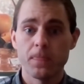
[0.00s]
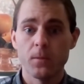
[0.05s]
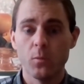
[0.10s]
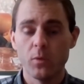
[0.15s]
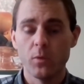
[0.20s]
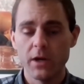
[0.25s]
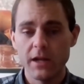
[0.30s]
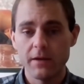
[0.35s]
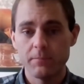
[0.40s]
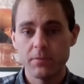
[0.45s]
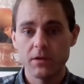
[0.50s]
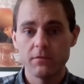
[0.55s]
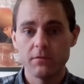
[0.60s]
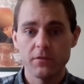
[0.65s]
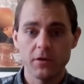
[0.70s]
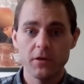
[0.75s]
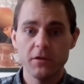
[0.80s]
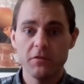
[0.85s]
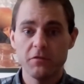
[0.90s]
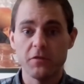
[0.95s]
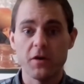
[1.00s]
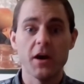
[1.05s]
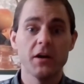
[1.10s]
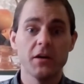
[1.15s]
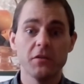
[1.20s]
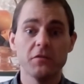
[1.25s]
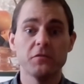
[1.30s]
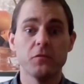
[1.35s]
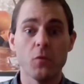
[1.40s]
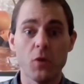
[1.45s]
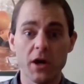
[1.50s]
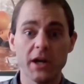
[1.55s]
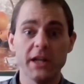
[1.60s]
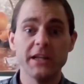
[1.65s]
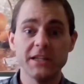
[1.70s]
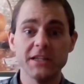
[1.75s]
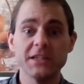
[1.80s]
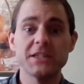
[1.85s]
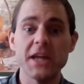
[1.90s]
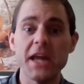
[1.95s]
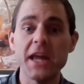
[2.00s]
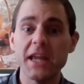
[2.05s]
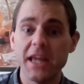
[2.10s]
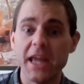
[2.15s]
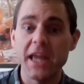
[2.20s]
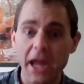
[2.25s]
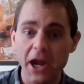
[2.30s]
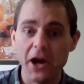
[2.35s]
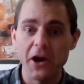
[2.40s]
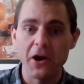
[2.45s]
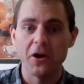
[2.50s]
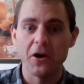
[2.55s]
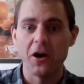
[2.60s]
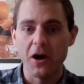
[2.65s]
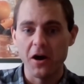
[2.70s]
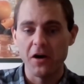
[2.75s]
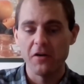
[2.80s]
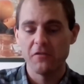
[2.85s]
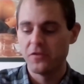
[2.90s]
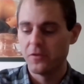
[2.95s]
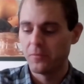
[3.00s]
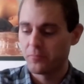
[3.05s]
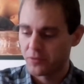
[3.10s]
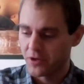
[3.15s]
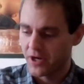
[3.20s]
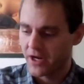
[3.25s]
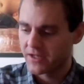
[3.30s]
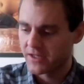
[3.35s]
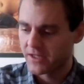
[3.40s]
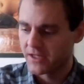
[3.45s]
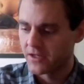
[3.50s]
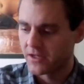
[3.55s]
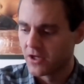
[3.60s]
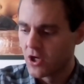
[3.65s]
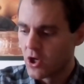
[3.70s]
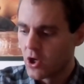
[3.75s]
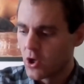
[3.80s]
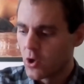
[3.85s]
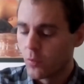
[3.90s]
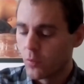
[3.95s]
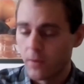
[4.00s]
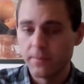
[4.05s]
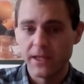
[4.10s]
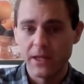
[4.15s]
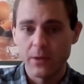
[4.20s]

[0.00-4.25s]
would have been very fond of wanting to take care of the pregnant woman.